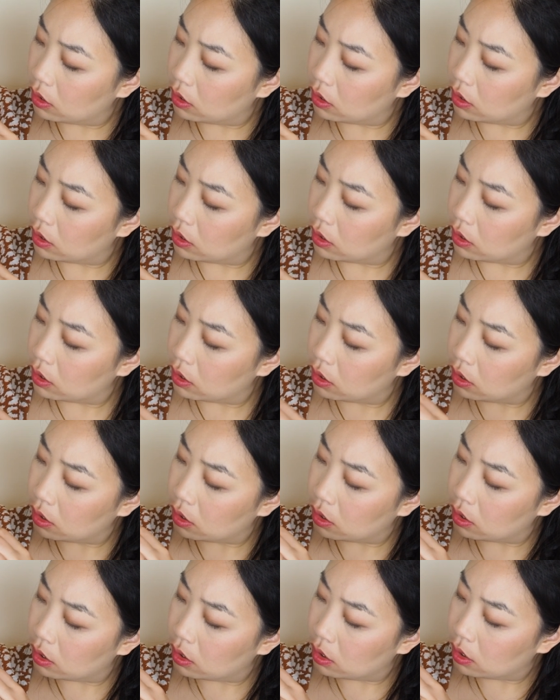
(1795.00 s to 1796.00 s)

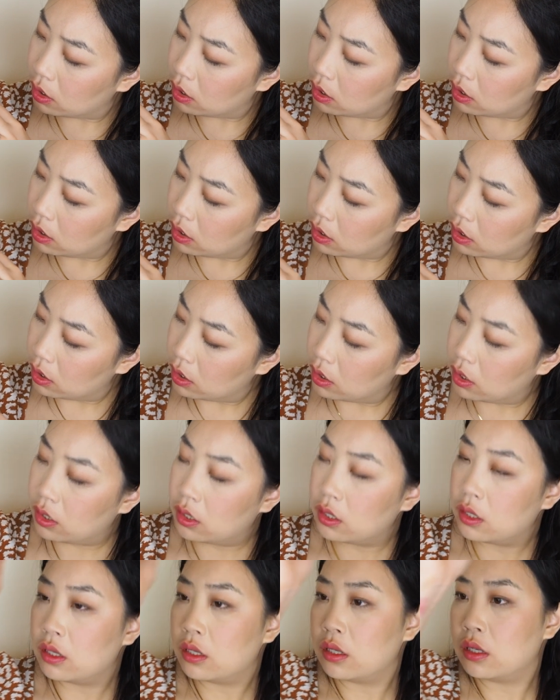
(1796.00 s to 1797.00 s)

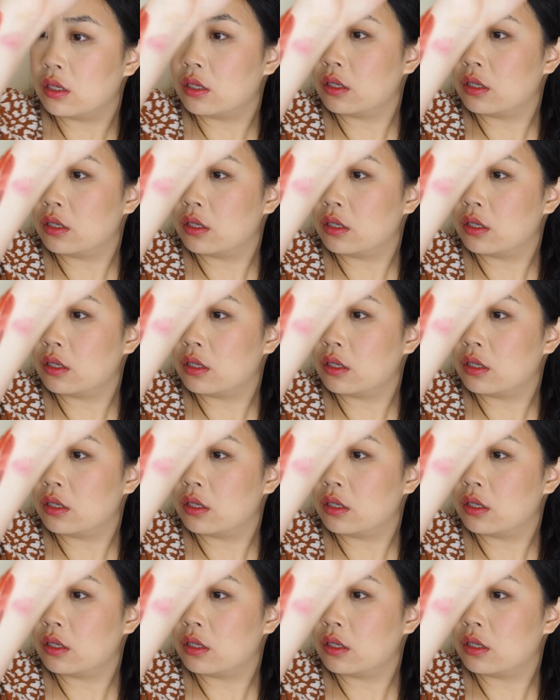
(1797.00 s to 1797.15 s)
(no one is talking)